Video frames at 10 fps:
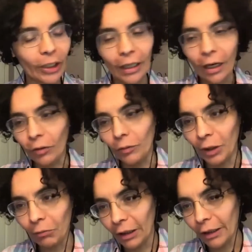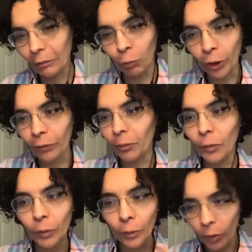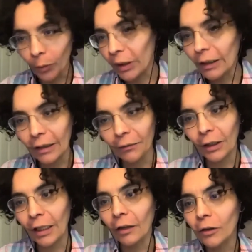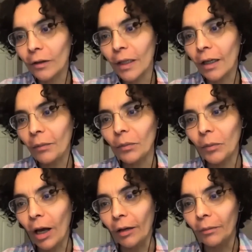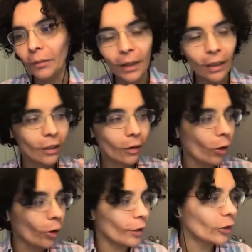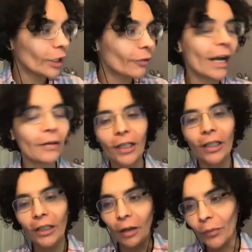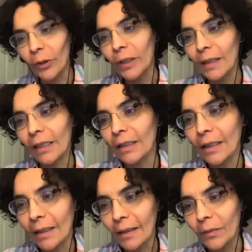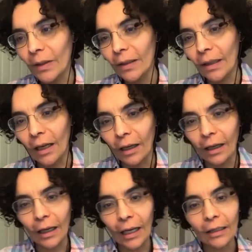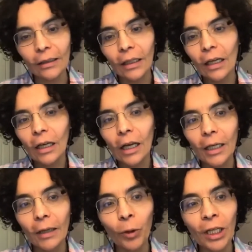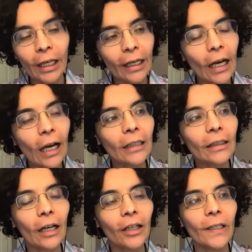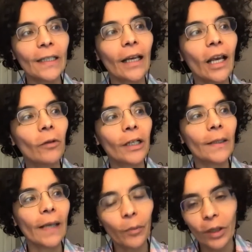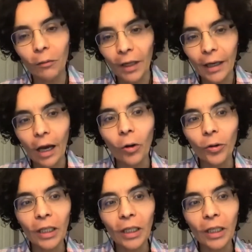out, we really work from two completely different angles. I'm all about the graphs and the numbers and the systems, and we cannot understand what is happening without